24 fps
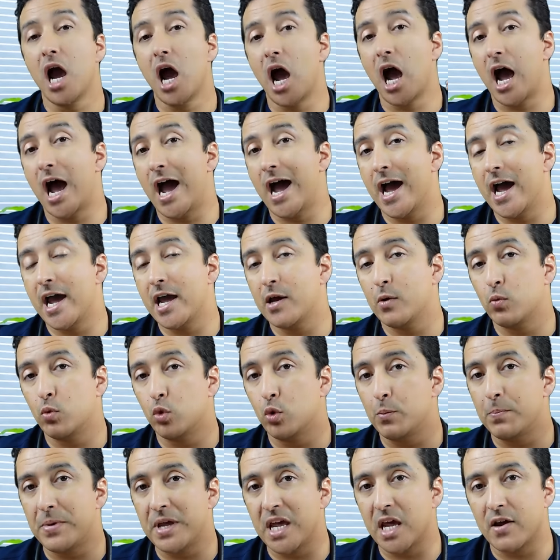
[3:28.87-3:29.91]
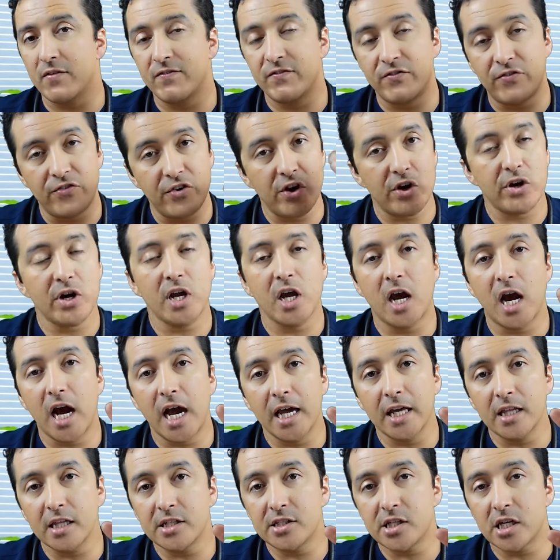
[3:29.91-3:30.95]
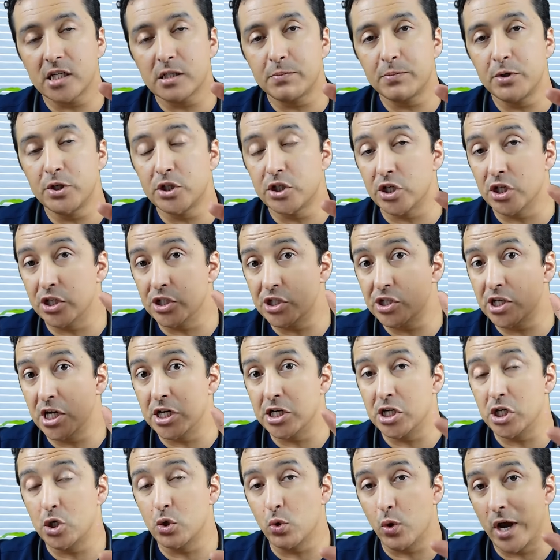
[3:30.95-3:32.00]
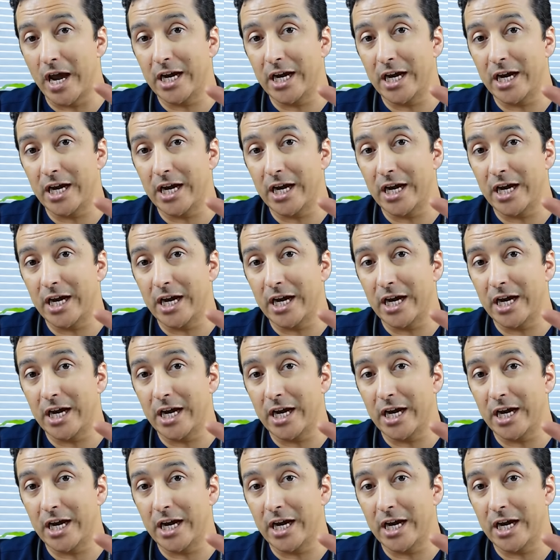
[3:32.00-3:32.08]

I would be very highly suspicious that you